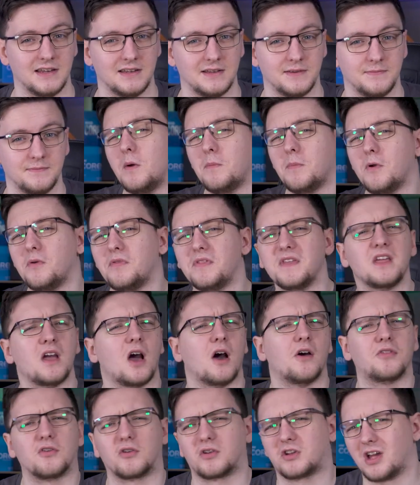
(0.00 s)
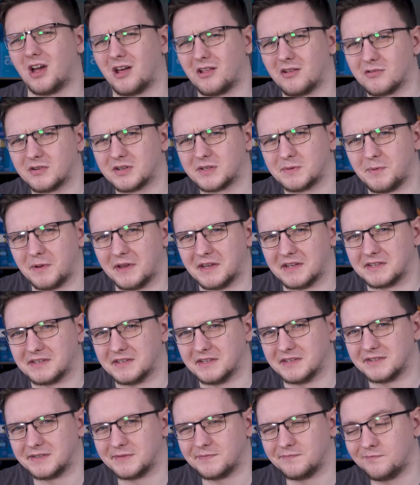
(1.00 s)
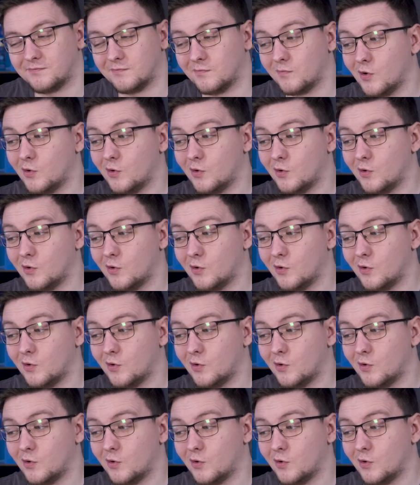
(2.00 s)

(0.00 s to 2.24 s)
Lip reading: So what about the other color spaces?